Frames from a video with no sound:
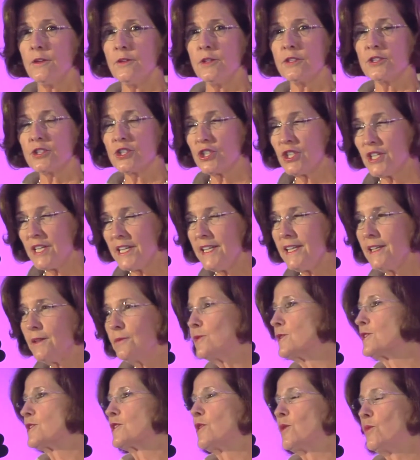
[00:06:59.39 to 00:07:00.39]
She
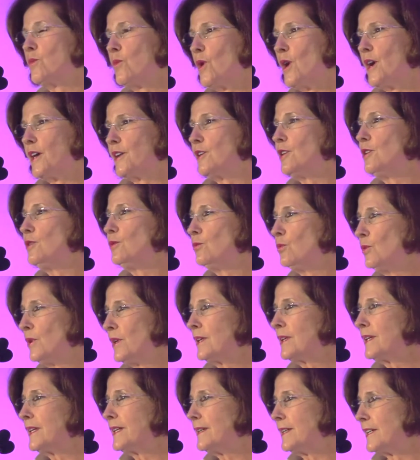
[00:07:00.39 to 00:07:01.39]
was the one who
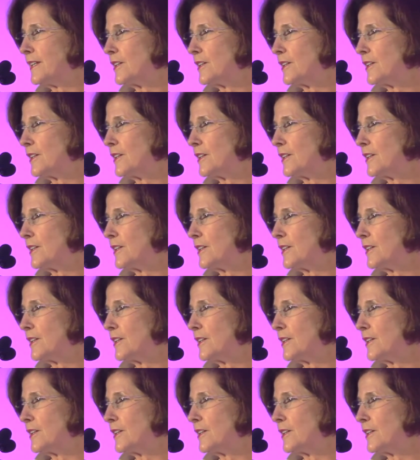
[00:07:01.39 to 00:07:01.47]
really